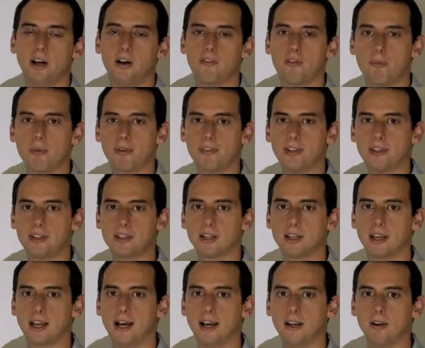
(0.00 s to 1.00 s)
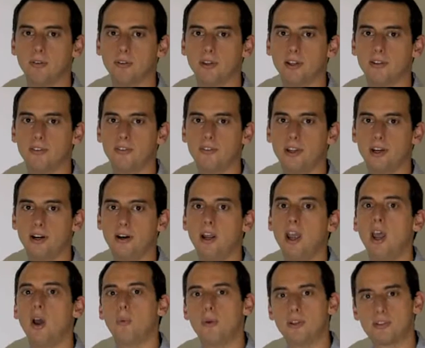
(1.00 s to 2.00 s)
of a particular ion that is there
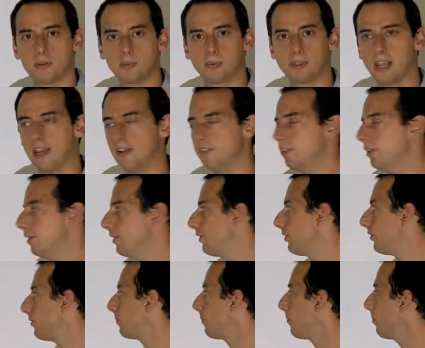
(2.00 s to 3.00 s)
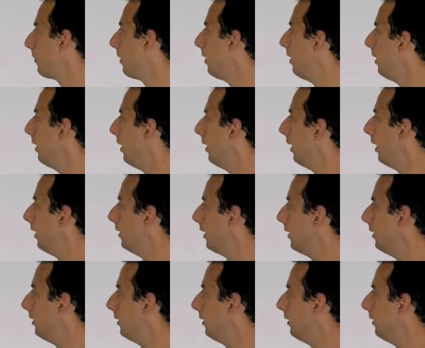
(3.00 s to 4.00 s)
with some caveats. And
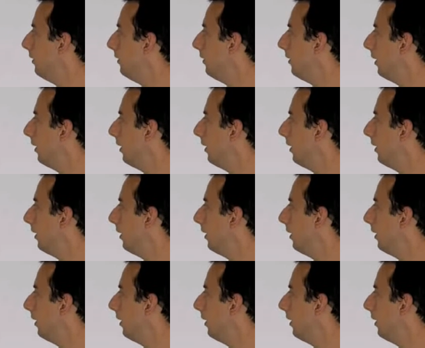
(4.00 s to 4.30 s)
then in